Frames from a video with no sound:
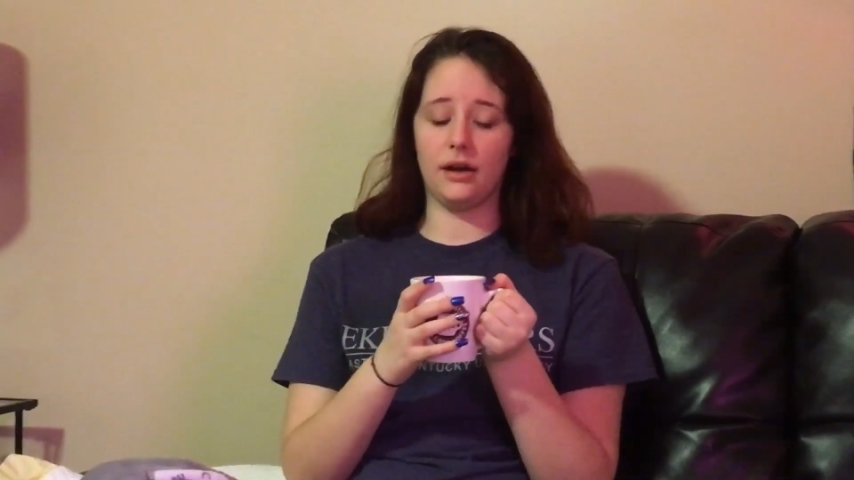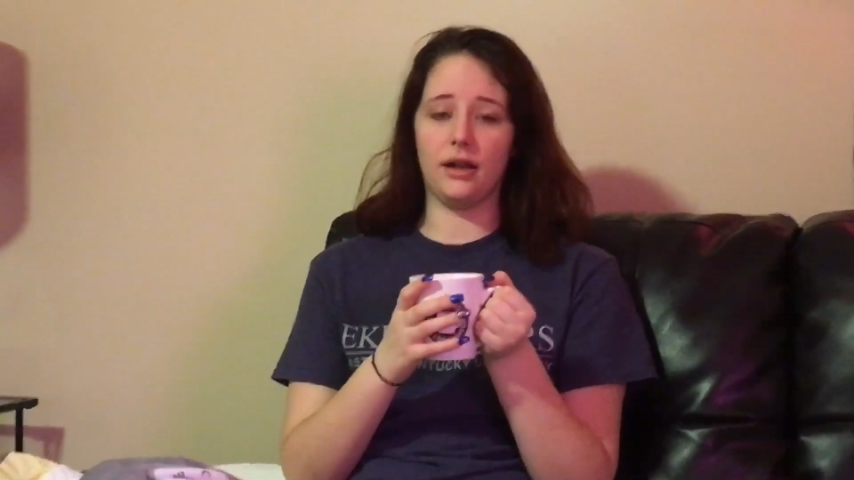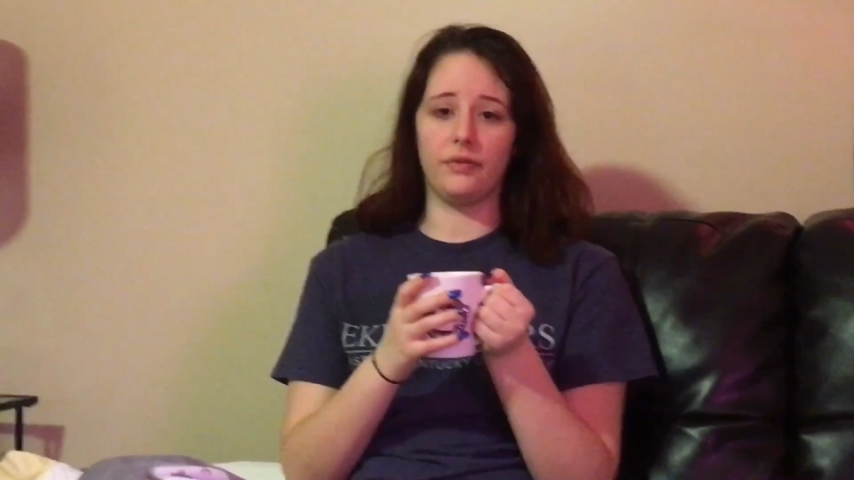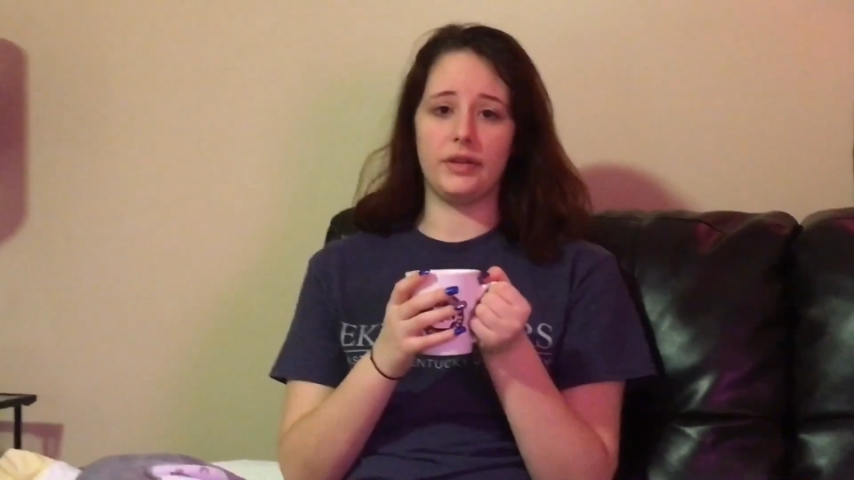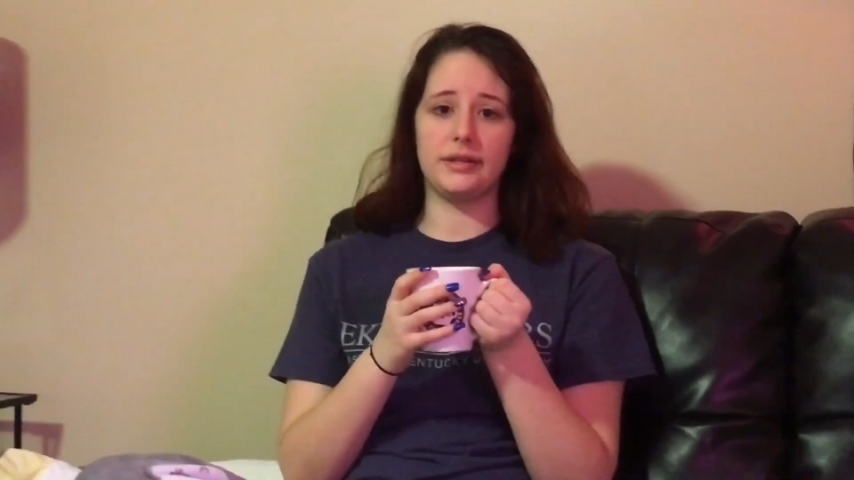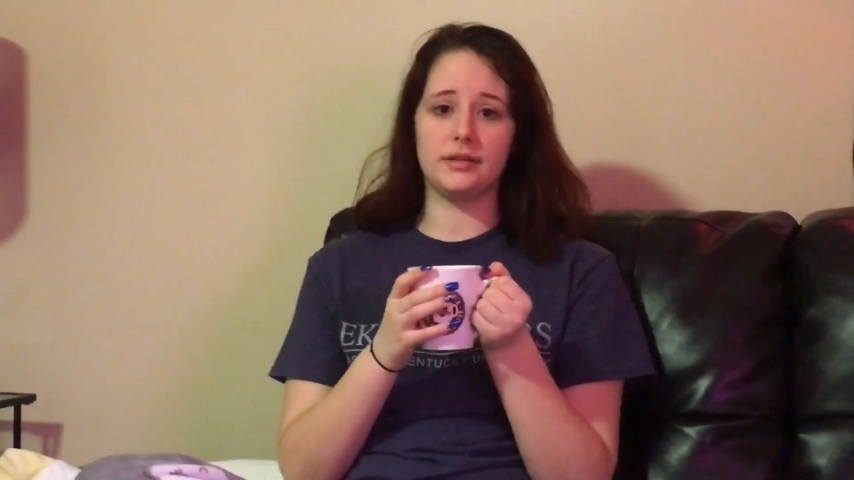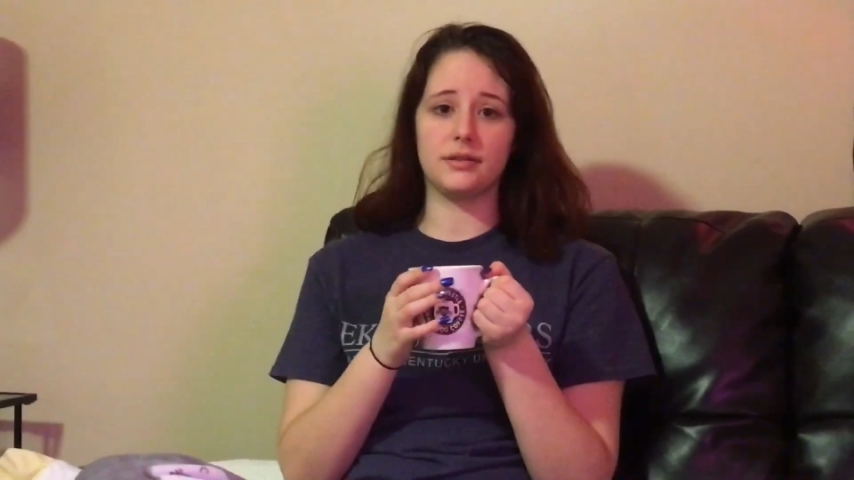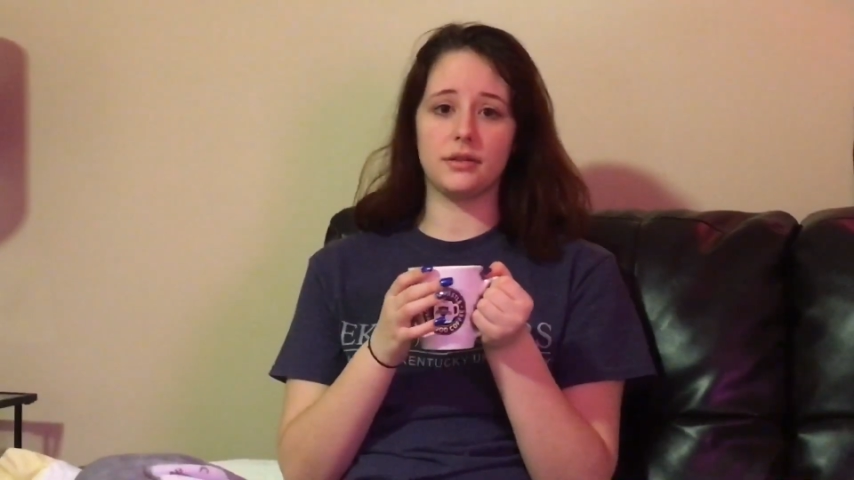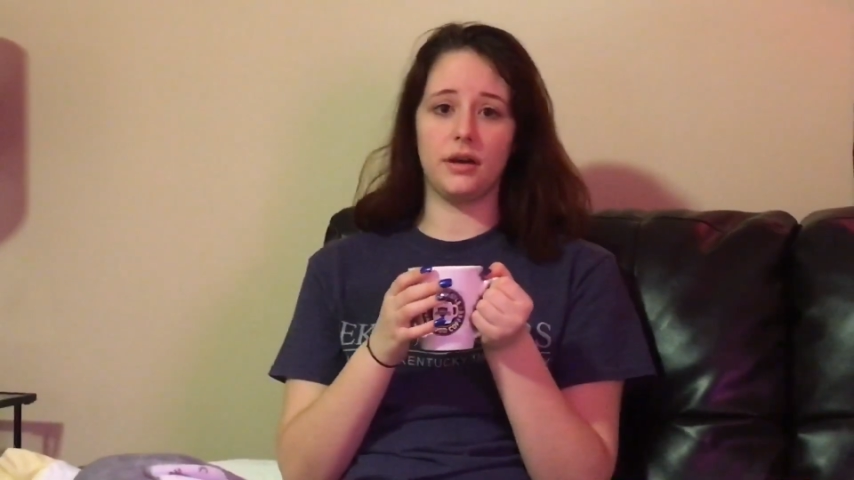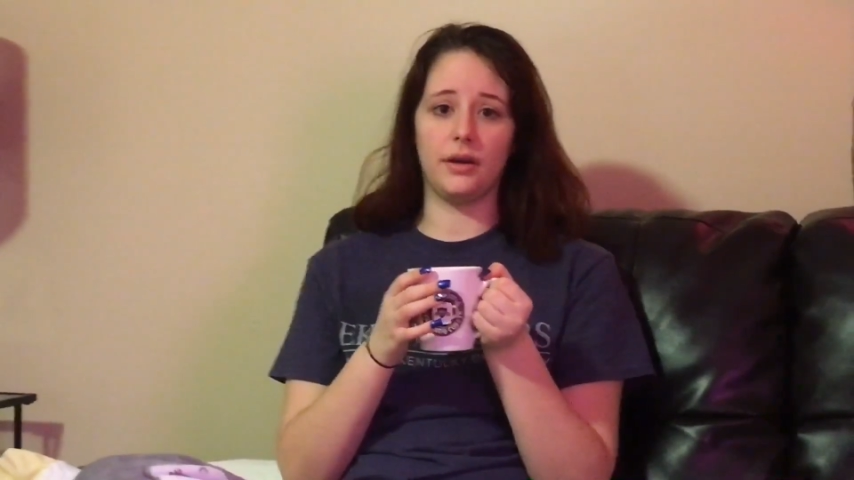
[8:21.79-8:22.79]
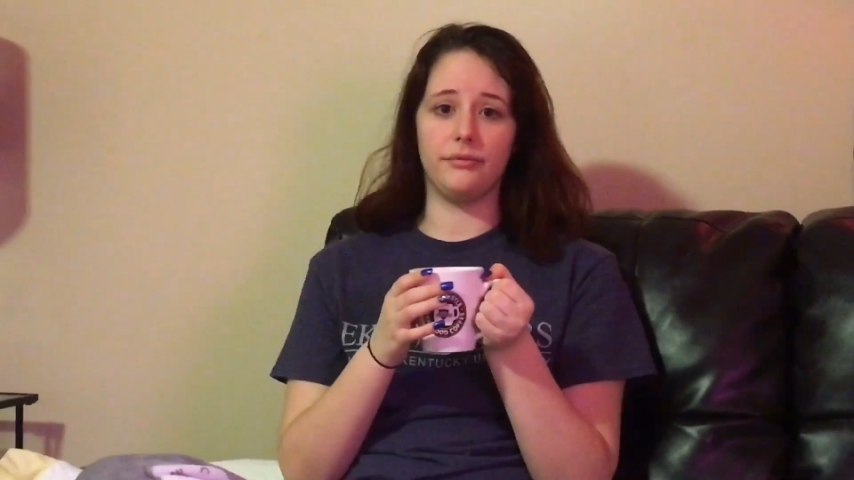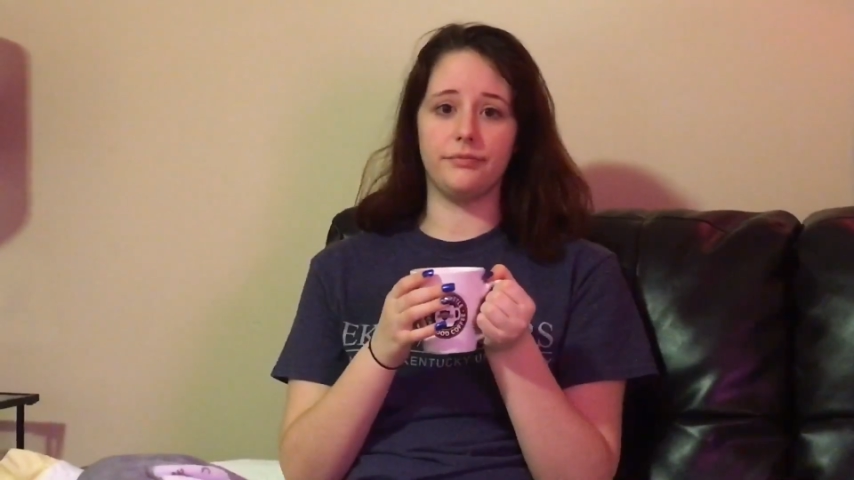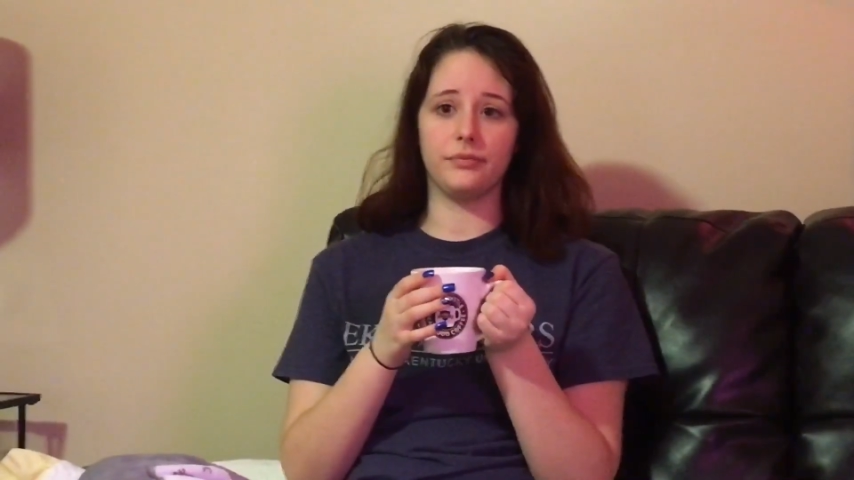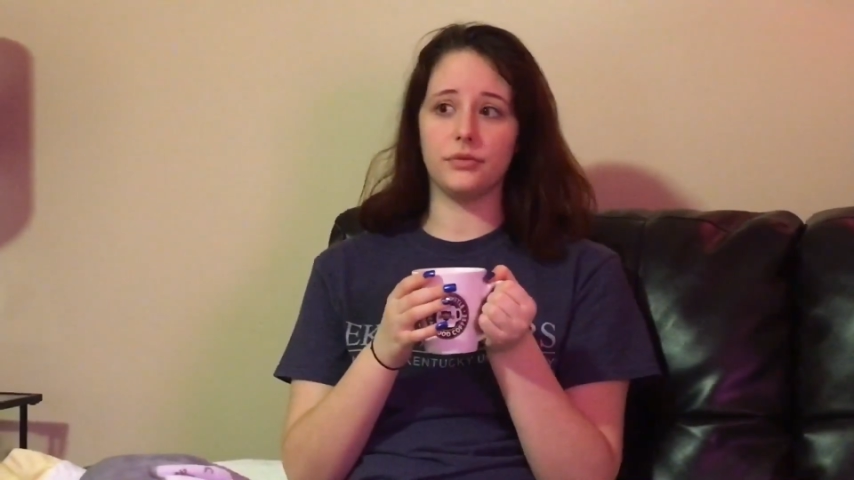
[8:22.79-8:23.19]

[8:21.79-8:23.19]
on this um,